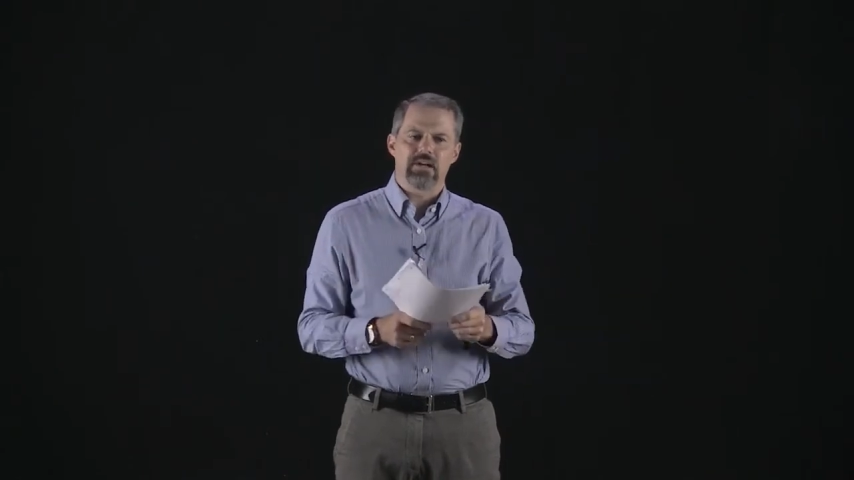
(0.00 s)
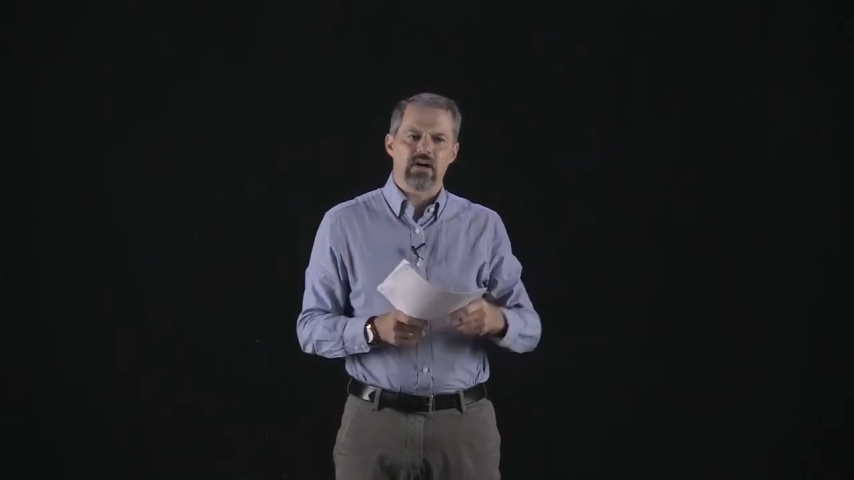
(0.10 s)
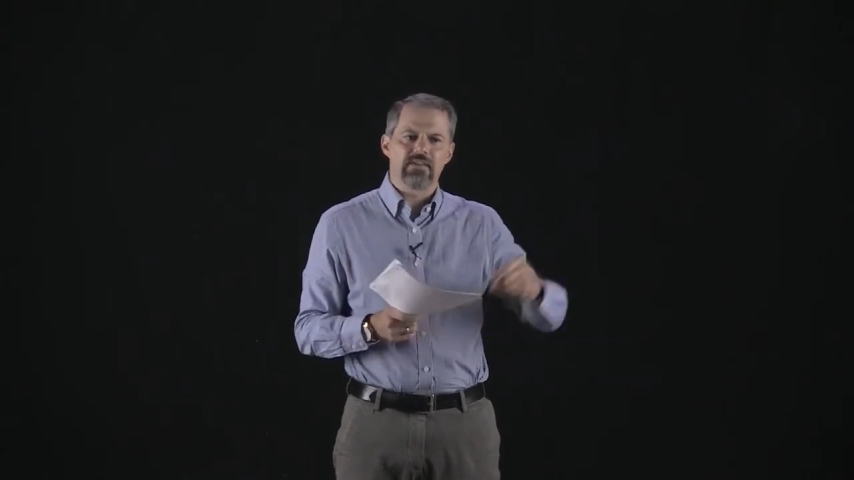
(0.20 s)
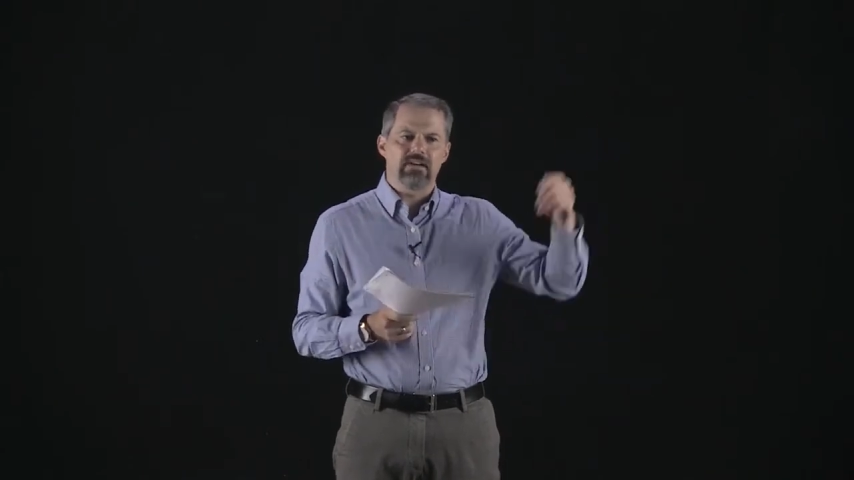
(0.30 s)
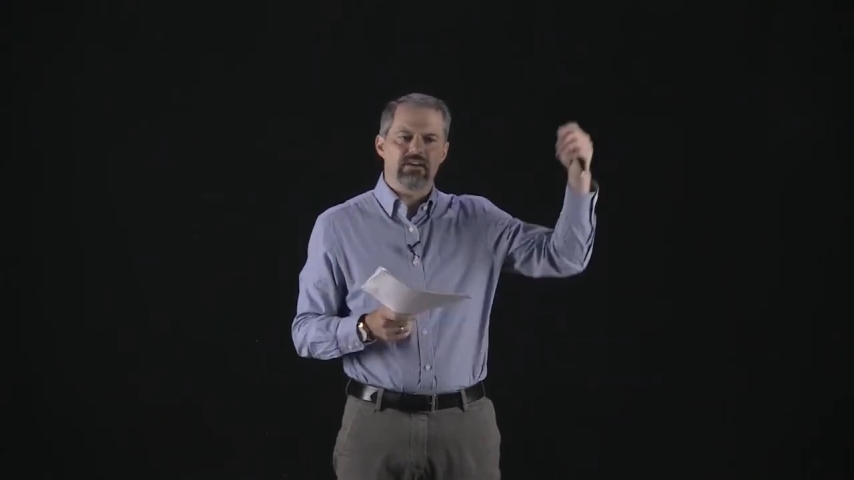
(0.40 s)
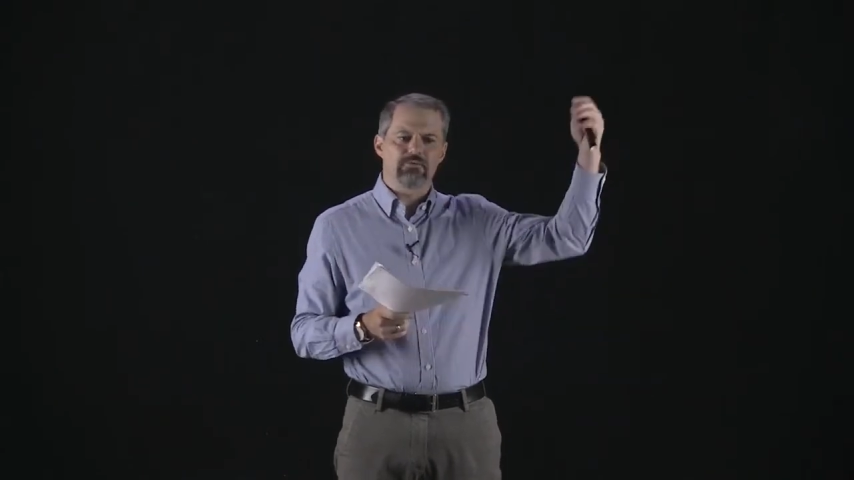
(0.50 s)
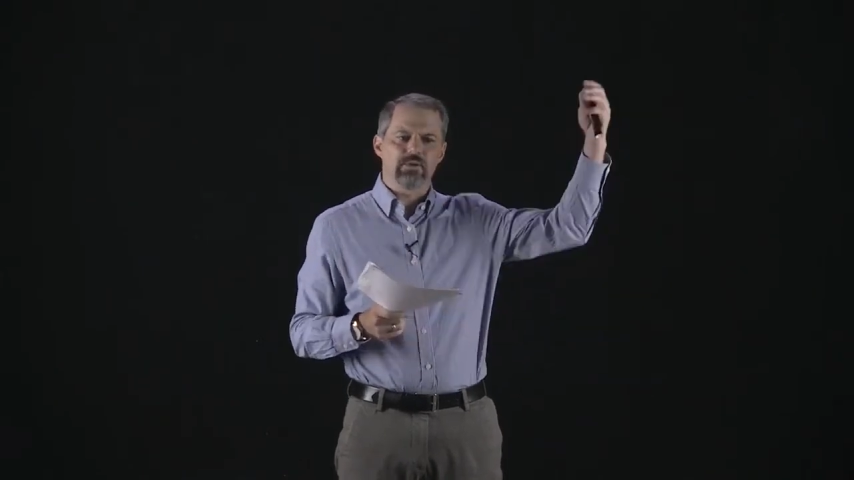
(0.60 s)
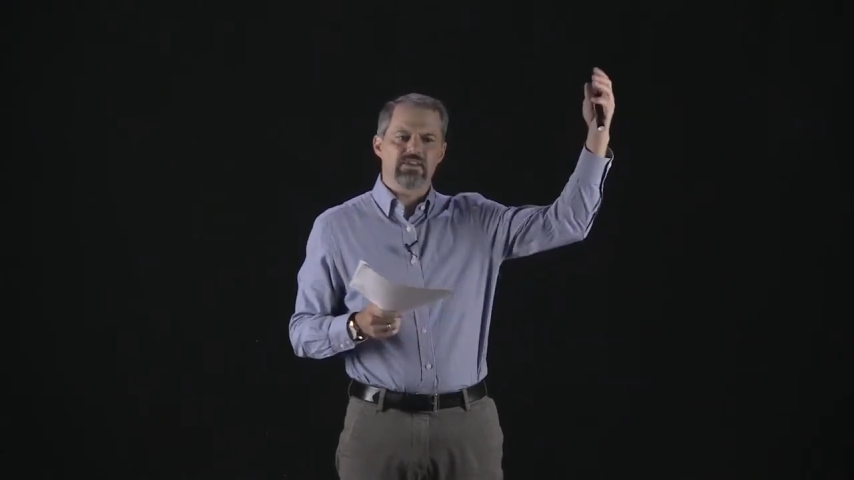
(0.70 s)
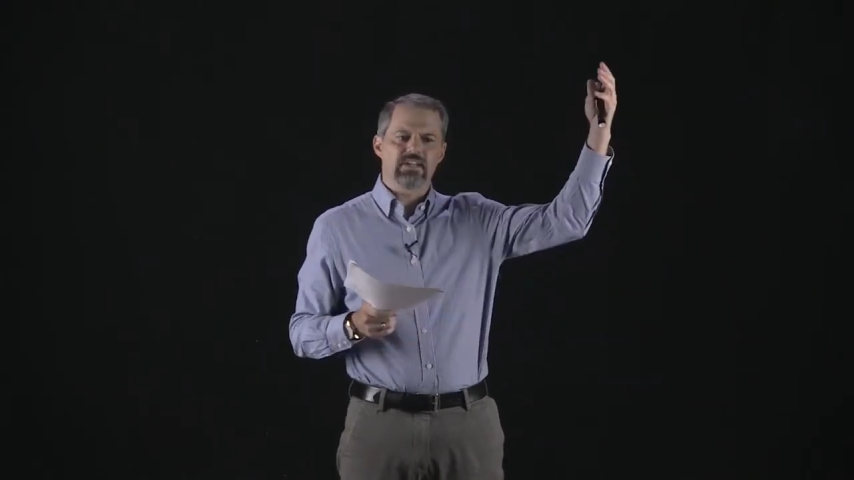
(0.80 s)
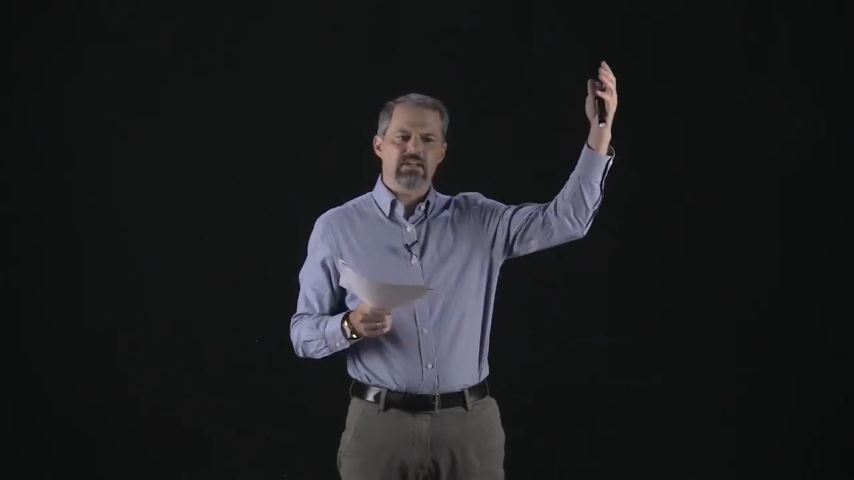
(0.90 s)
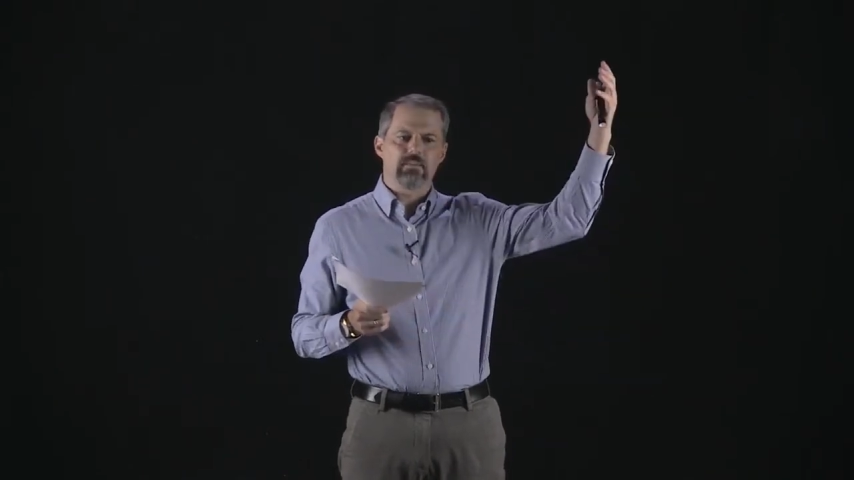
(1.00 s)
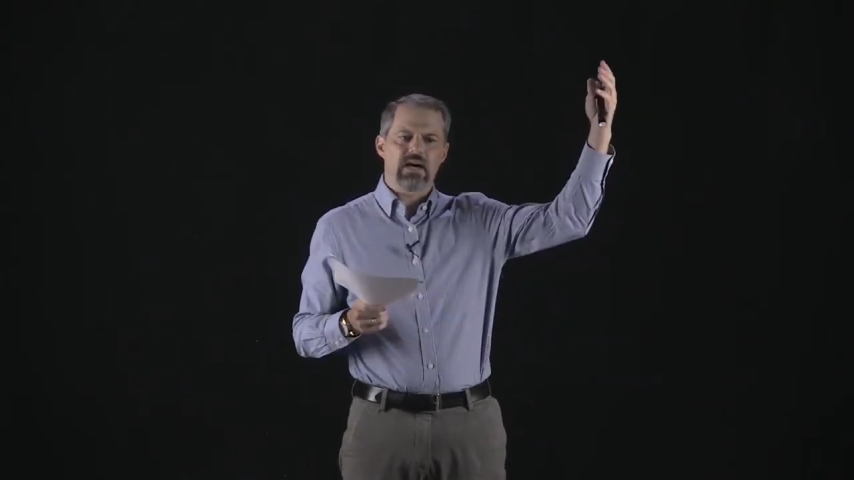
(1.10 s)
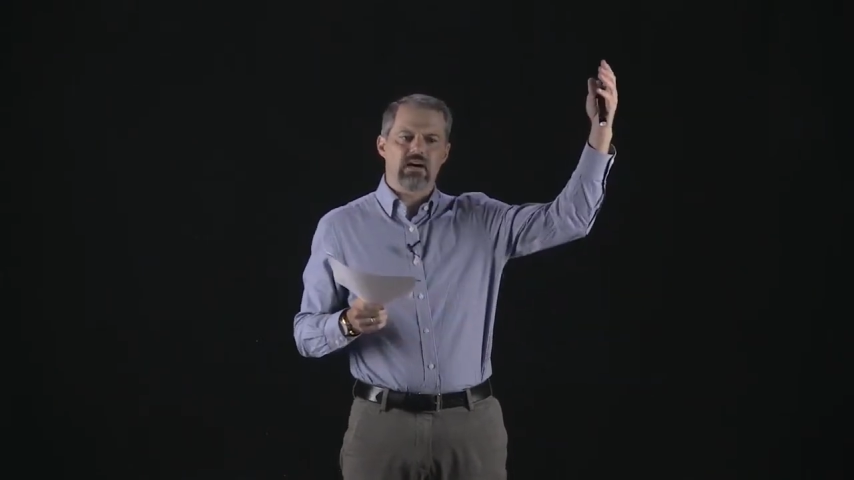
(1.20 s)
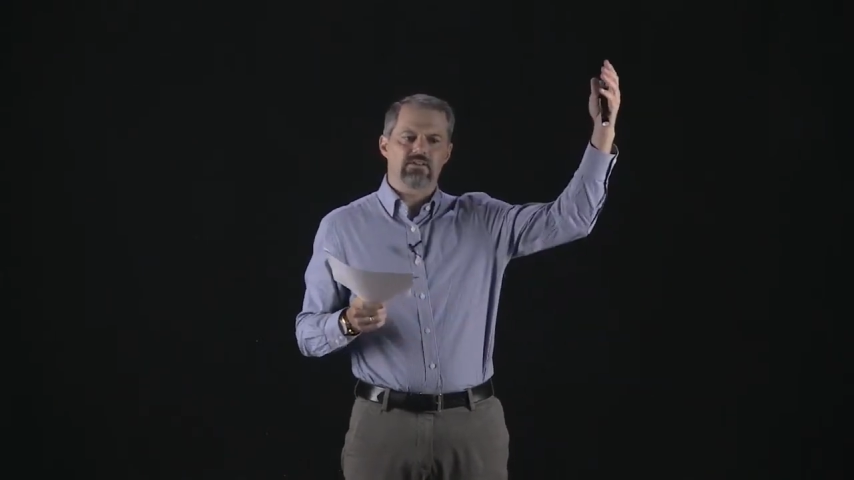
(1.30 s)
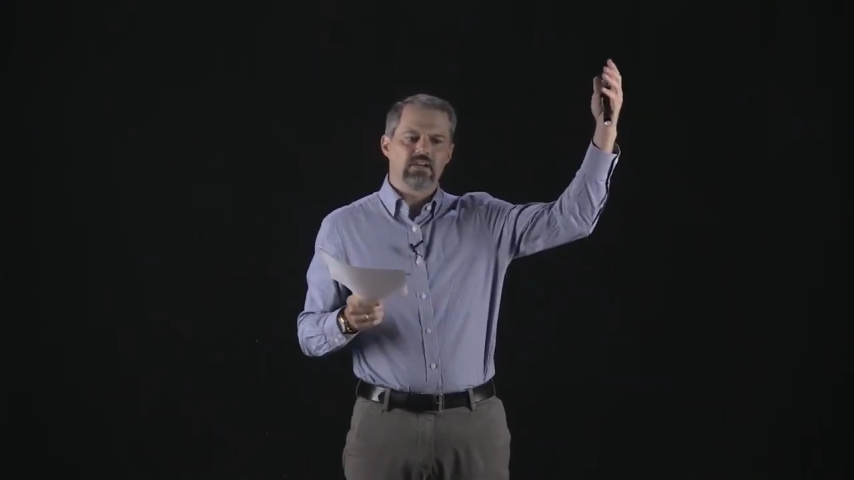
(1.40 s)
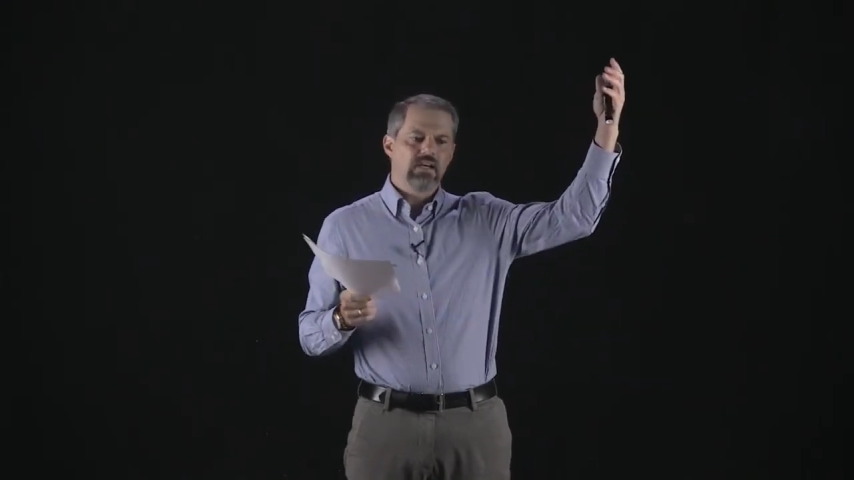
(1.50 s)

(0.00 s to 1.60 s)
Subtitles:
on there. If we think about